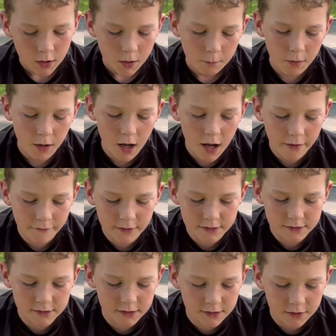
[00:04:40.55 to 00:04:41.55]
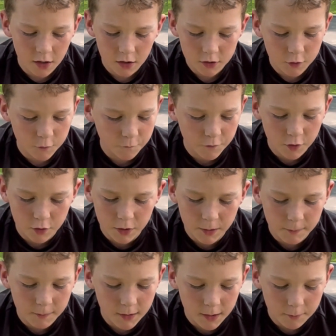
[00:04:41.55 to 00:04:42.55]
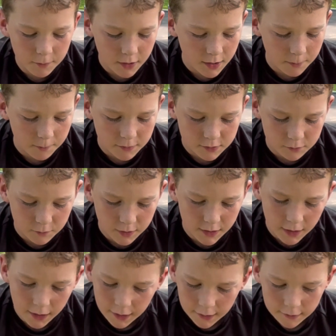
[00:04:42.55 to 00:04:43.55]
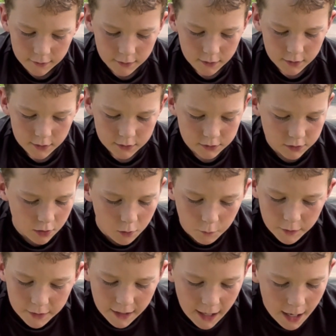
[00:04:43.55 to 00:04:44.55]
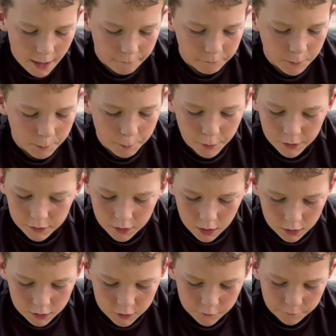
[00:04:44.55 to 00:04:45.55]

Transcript: But obviously, Dr. Phil Green and M&M is winning, so we have to put Dr.